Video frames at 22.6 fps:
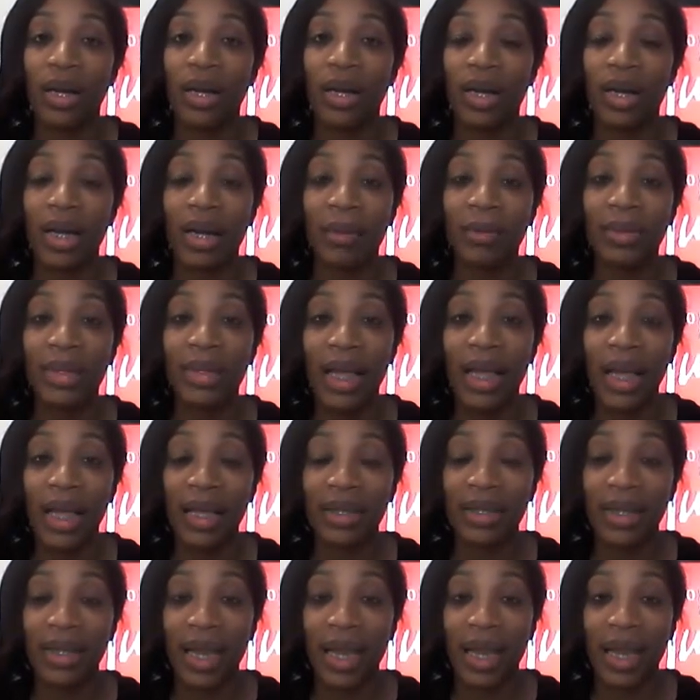a couple
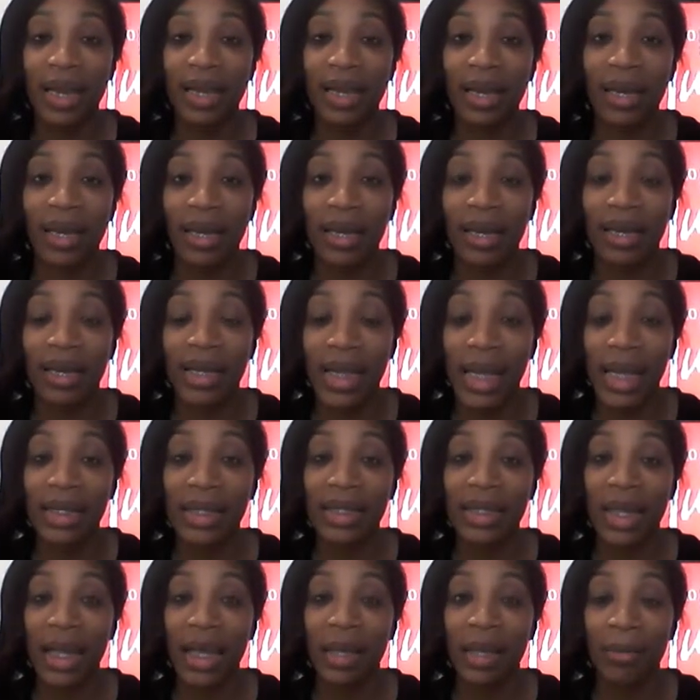times at that
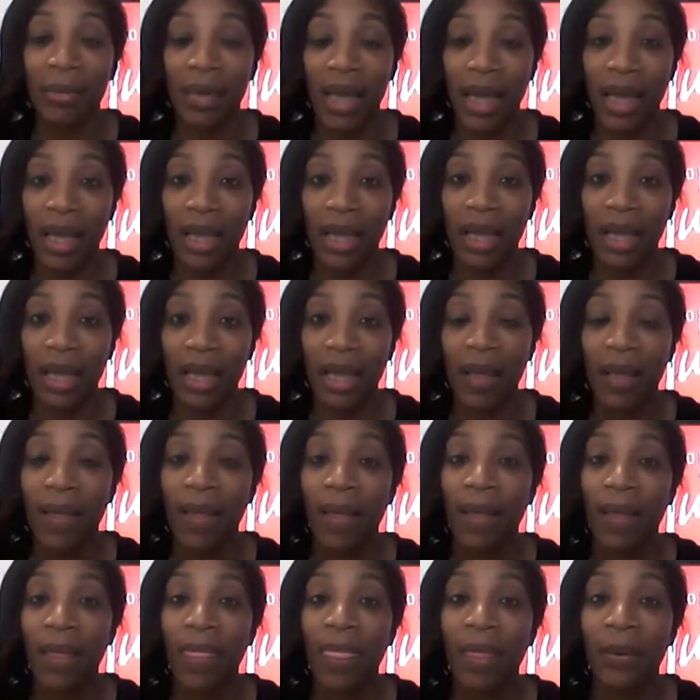same night
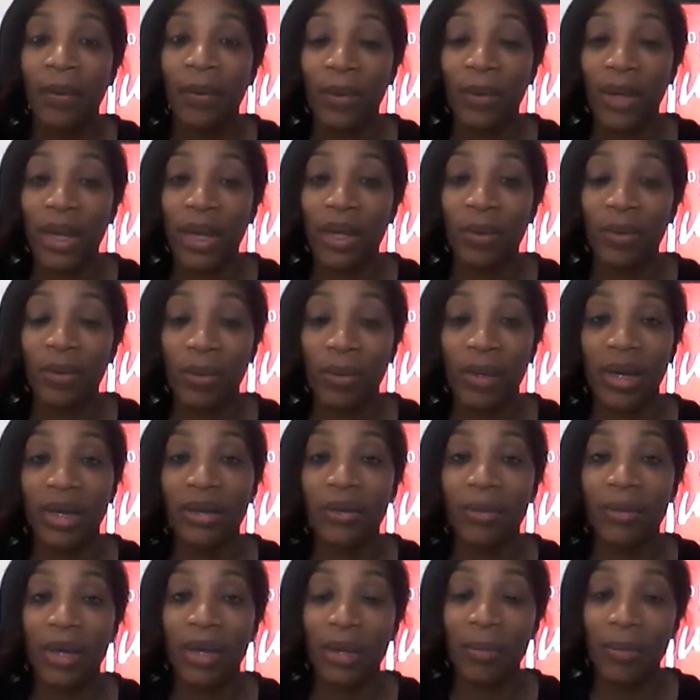when Rebecca
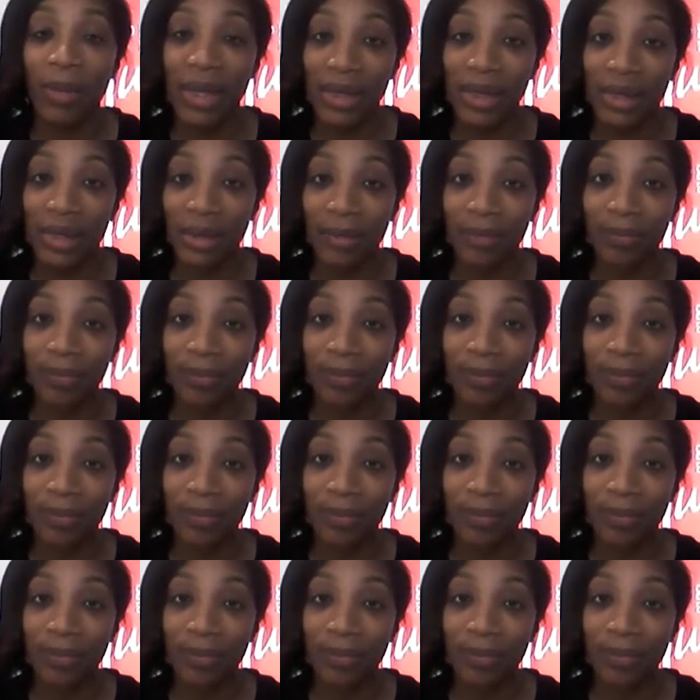went missing.